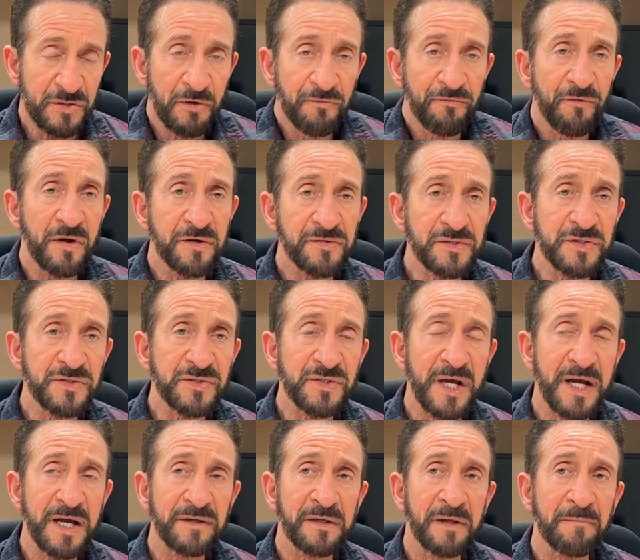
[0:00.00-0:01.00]
So for us, it's
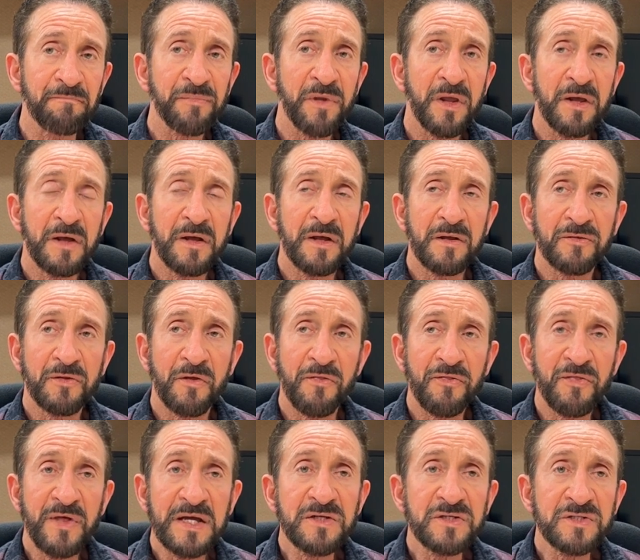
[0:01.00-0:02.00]
saying that the
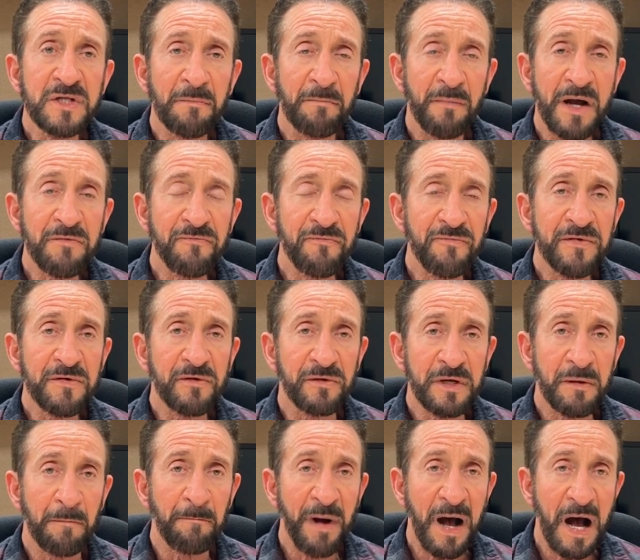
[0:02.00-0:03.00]
things that might feel
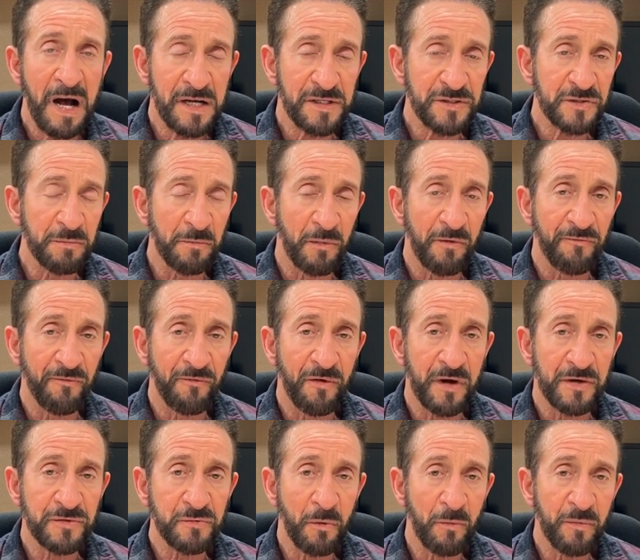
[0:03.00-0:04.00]
impossible for
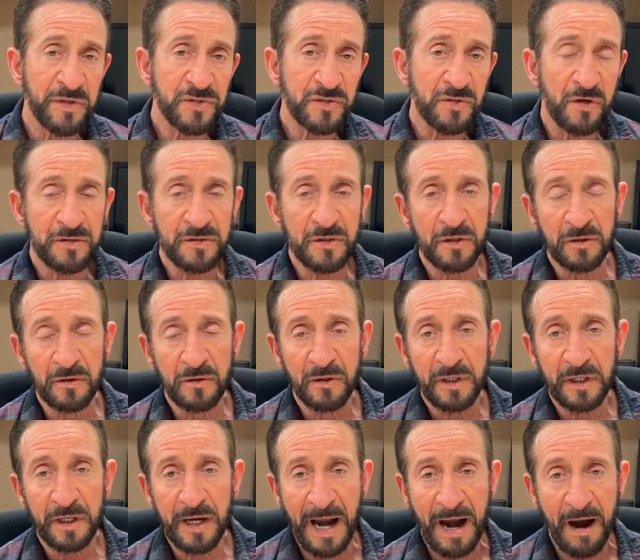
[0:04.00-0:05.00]
us, when we start to
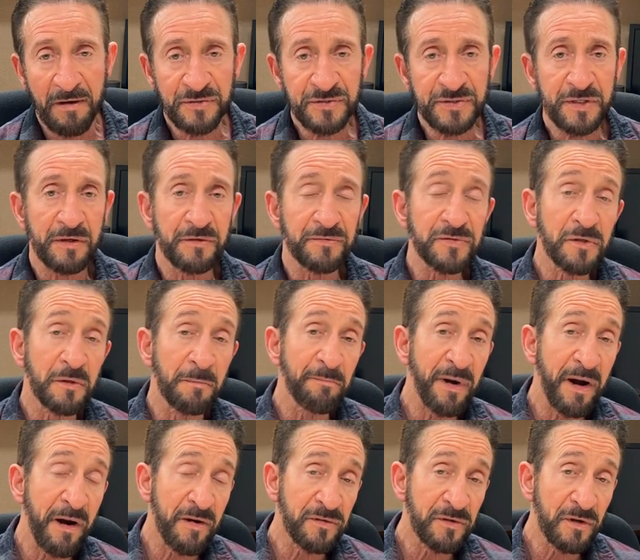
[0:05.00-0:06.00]
look at ourselves
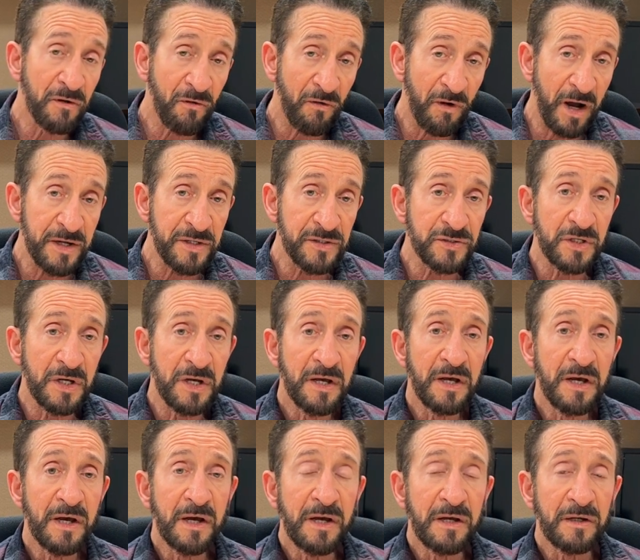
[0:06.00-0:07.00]
compared to Christ,
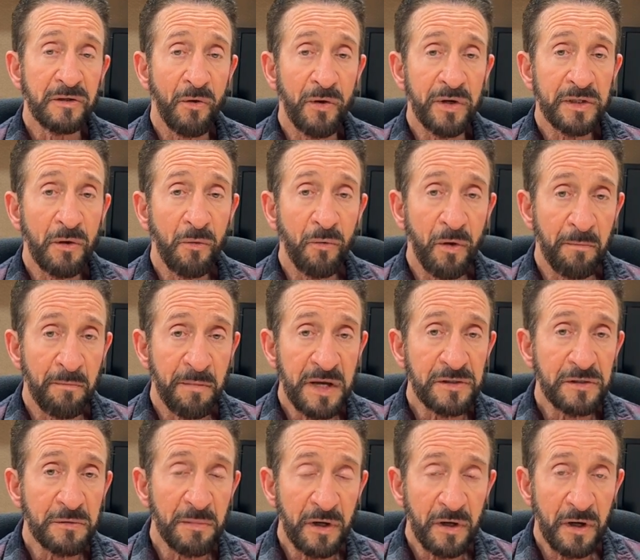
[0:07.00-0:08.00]
knowing that we're
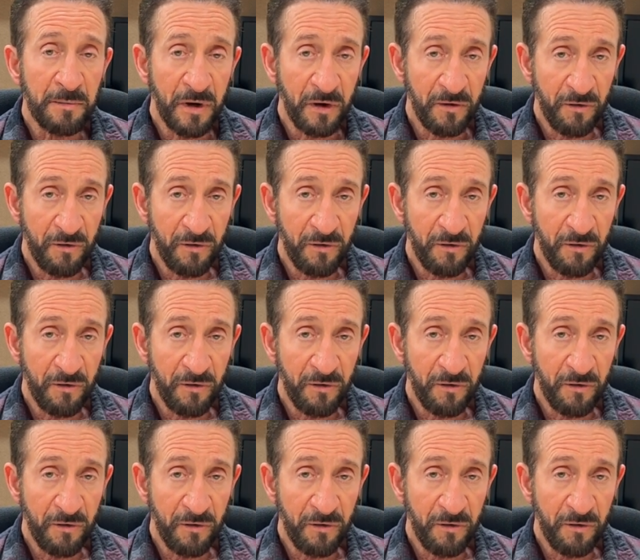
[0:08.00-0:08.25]
meant to become a